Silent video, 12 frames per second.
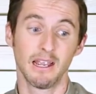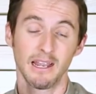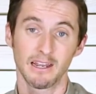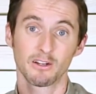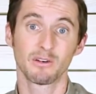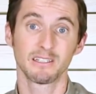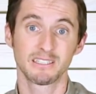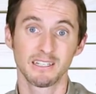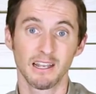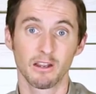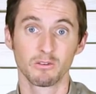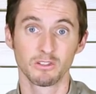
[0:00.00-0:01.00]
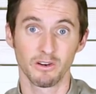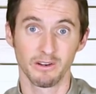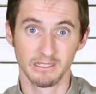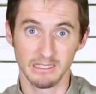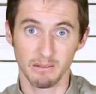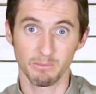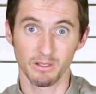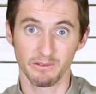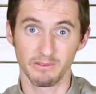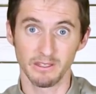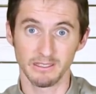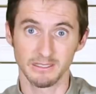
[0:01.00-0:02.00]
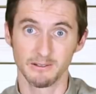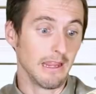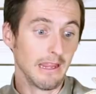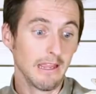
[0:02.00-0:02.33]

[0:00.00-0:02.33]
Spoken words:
and crested geckos are an example of this.